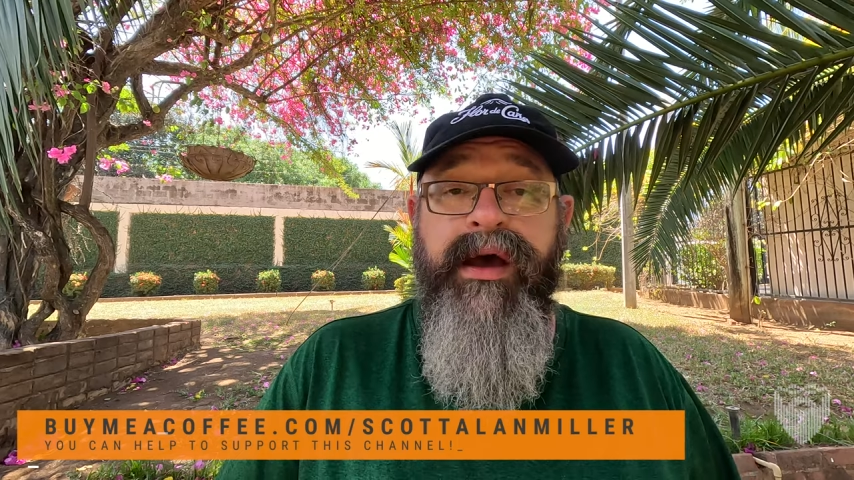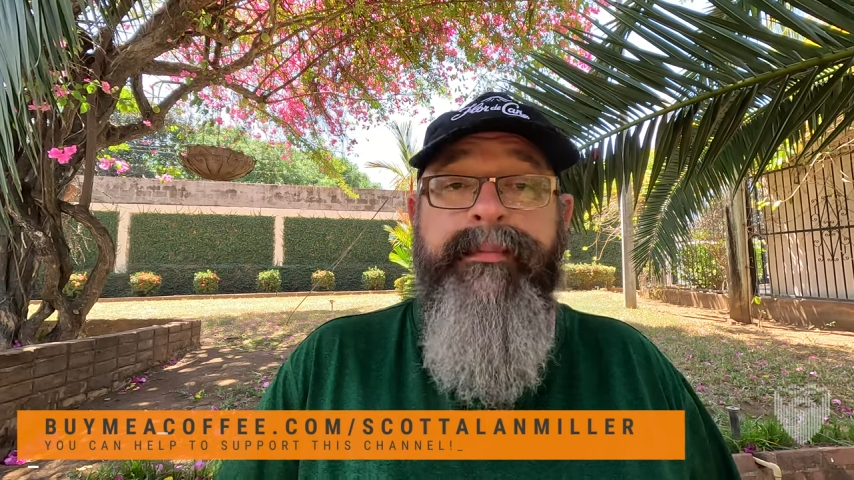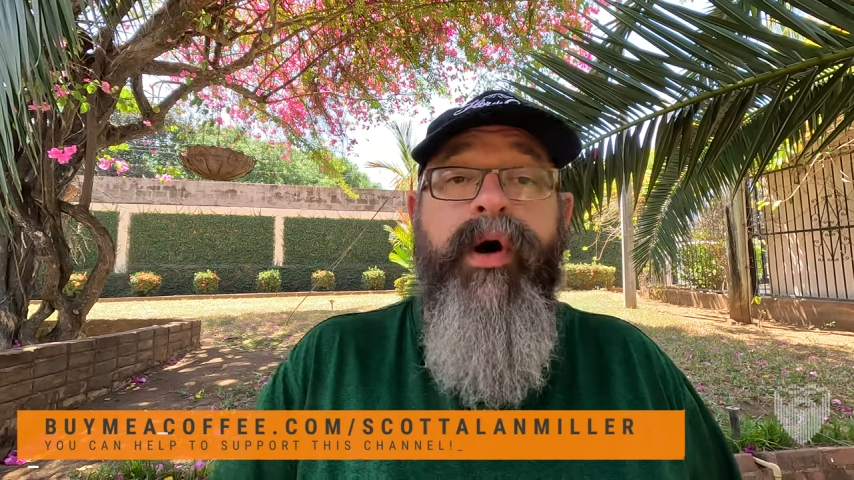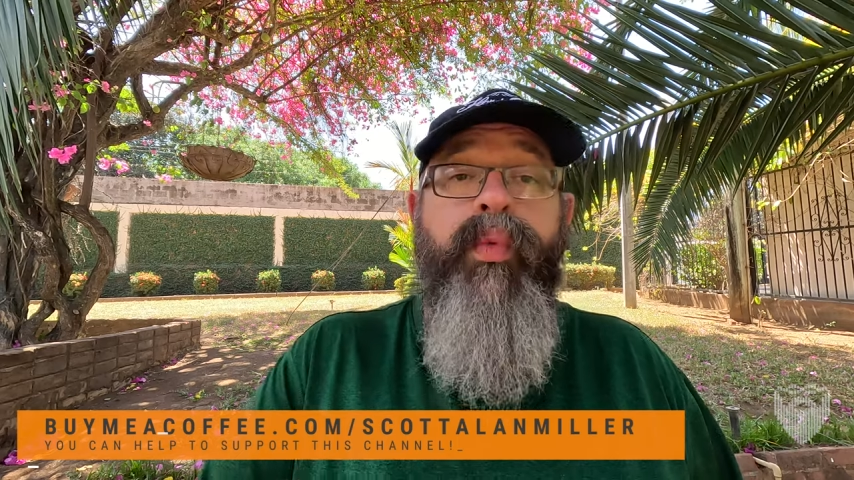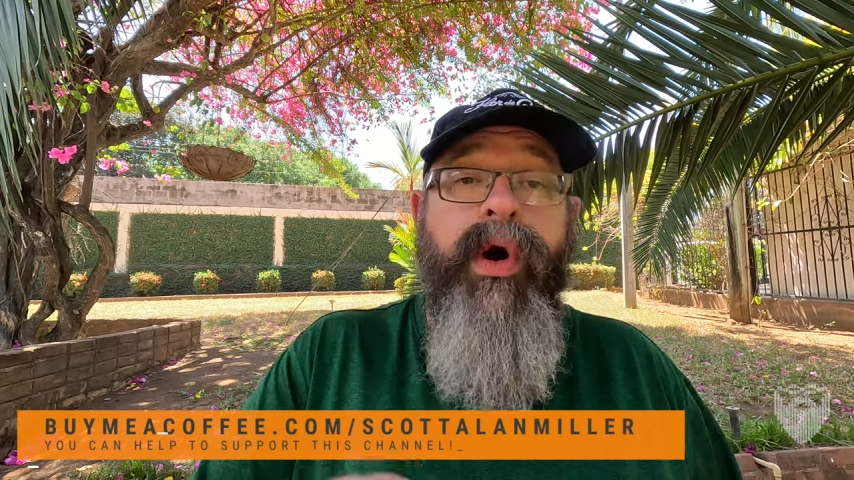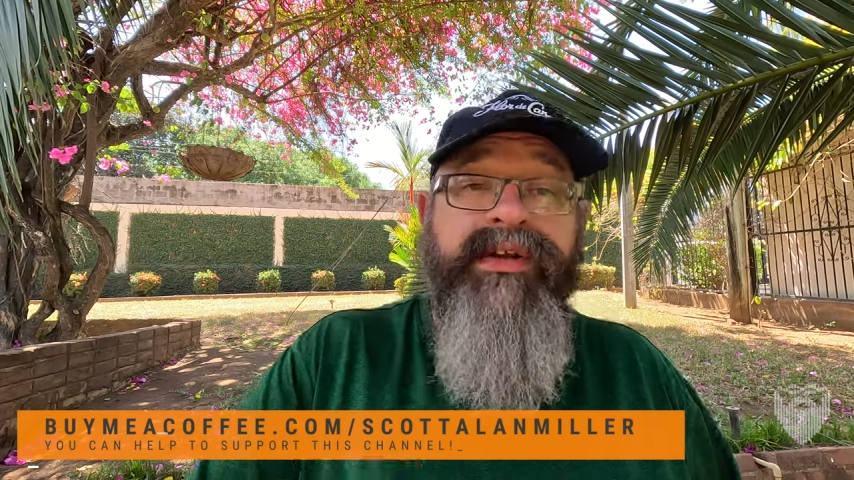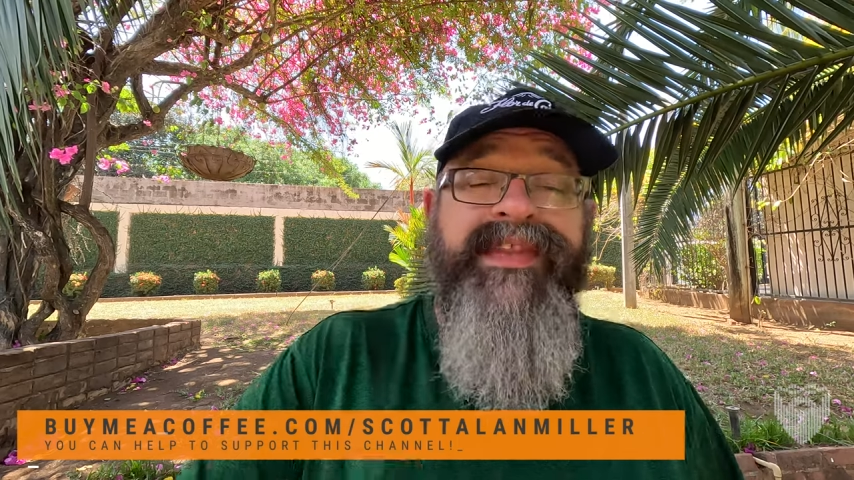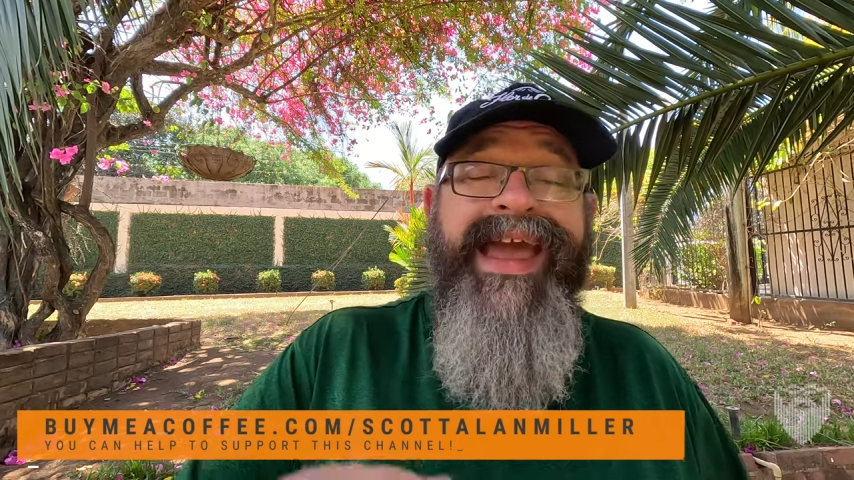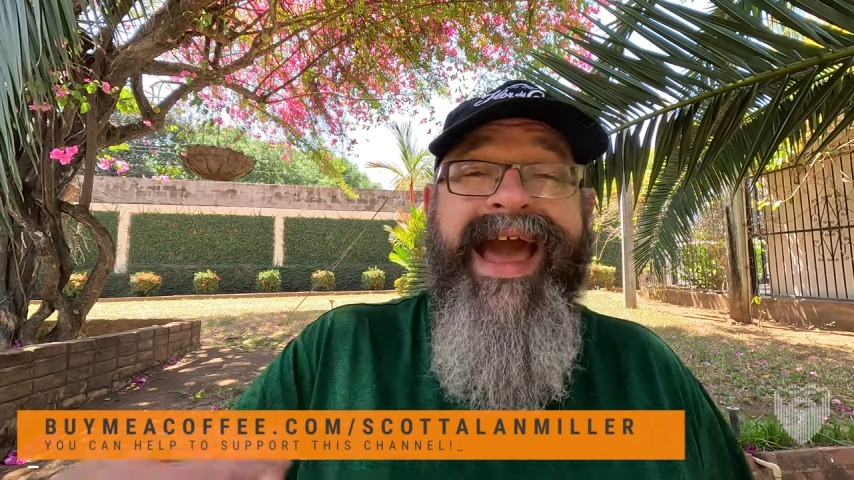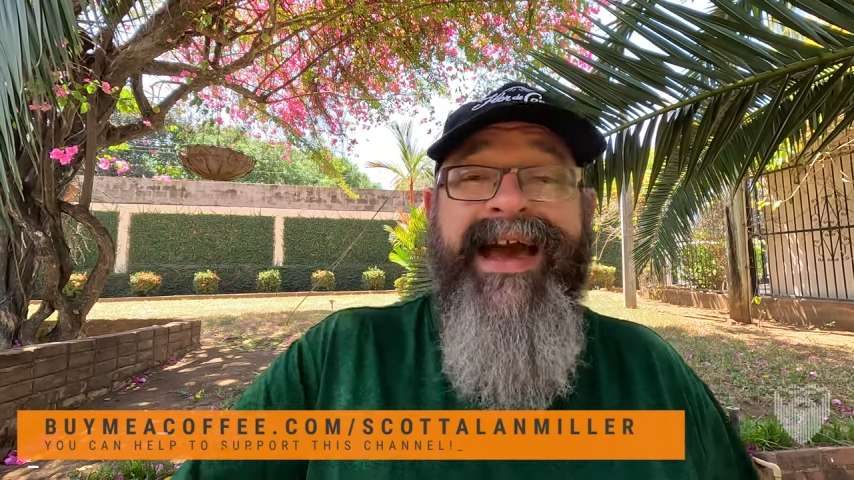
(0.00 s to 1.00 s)
But what if
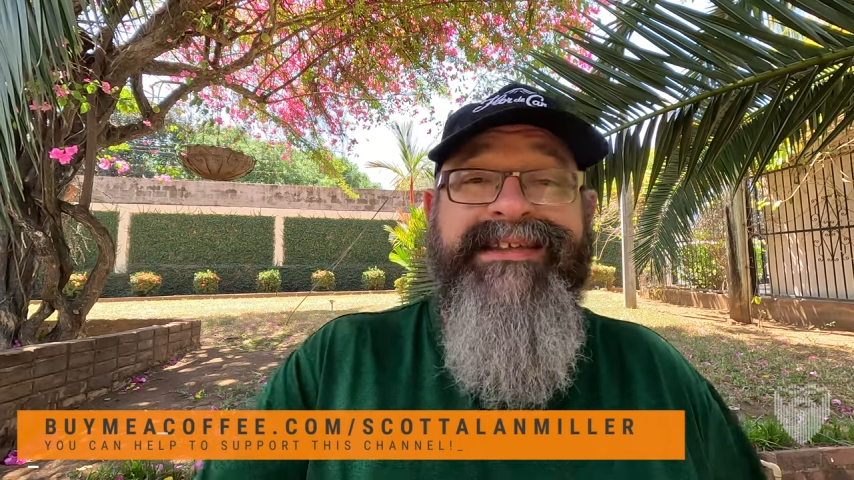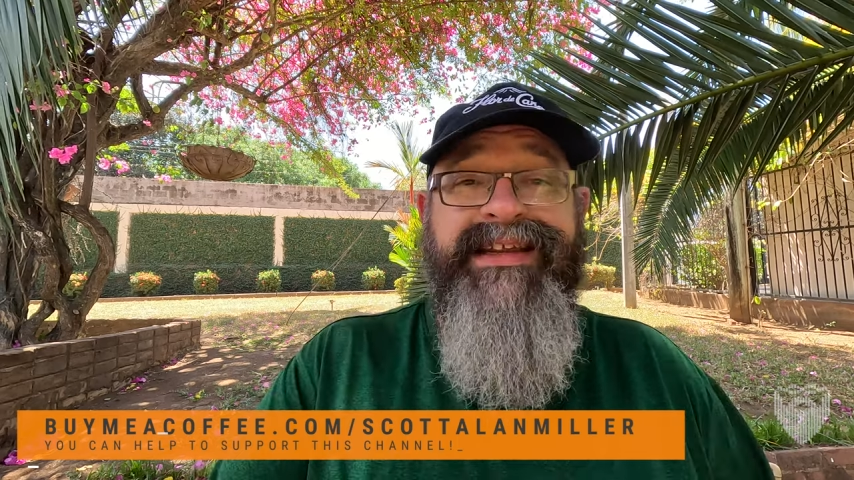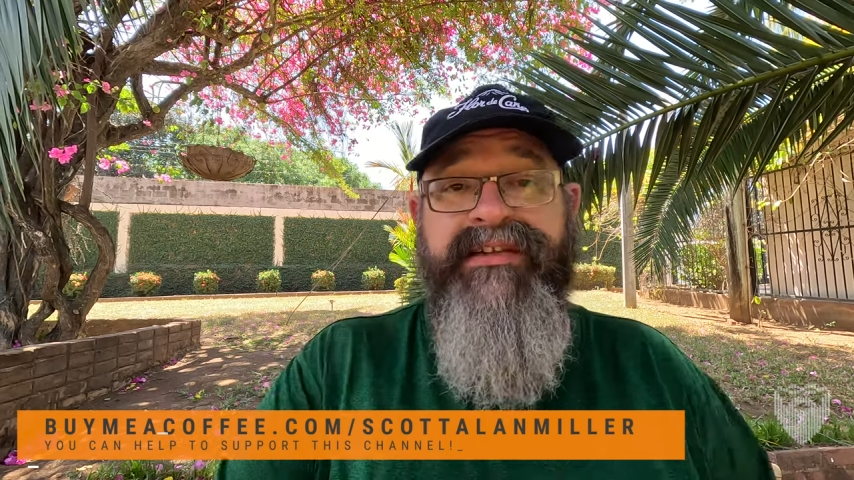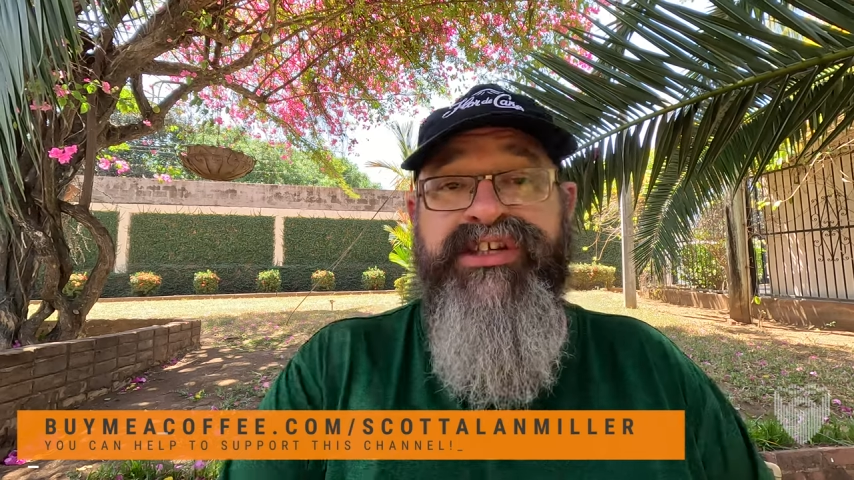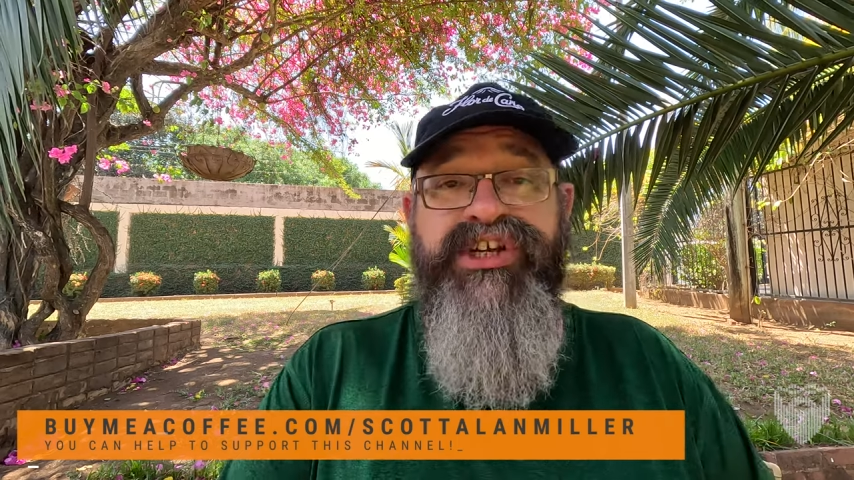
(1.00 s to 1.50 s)
they accidentally